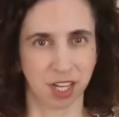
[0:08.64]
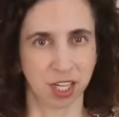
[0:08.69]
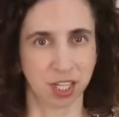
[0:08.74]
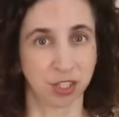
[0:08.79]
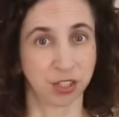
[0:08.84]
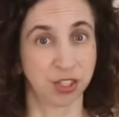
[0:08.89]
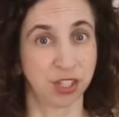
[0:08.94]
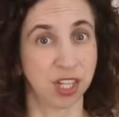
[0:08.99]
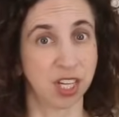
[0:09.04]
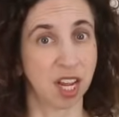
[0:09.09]

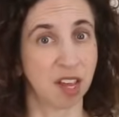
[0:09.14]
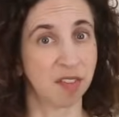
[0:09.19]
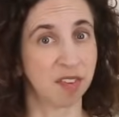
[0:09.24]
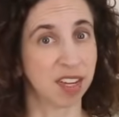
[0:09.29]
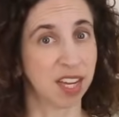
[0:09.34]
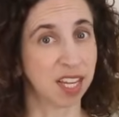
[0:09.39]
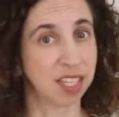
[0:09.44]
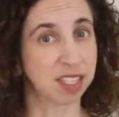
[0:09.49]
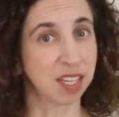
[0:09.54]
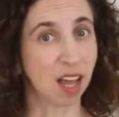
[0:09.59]
She
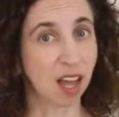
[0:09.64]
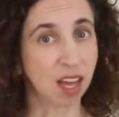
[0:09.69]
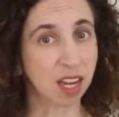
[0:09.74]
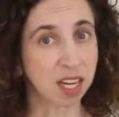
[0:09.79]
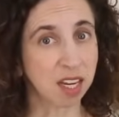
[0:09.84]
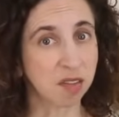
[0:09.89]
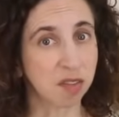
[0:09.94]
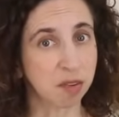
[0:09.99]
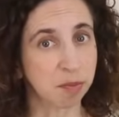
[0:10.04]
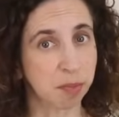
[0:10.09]
navigates
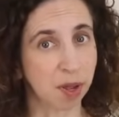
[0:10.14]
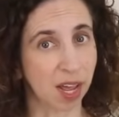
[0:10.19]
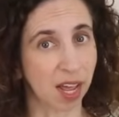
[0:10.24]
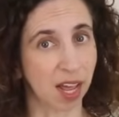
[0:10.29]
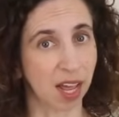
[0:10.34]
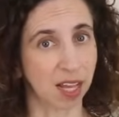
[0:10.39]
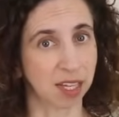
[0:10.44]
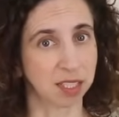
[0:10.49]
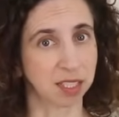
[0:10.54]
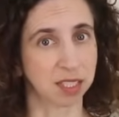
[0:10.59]
uneven
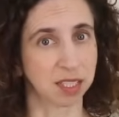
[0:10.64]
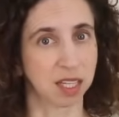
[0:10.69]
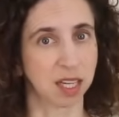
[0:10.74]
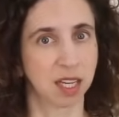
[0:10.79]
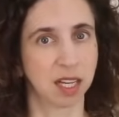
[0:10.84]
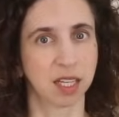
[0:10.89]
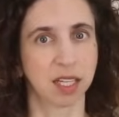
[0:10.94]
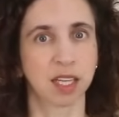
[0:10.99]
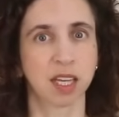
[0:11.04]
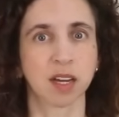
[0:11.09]
paths,
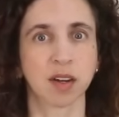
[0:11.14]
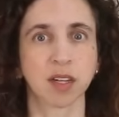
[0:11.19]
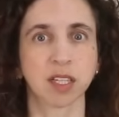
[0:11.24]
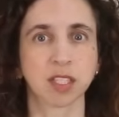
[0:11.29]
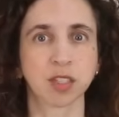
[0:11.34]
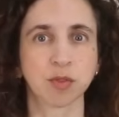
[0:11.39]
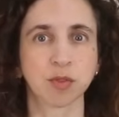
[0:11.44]
carries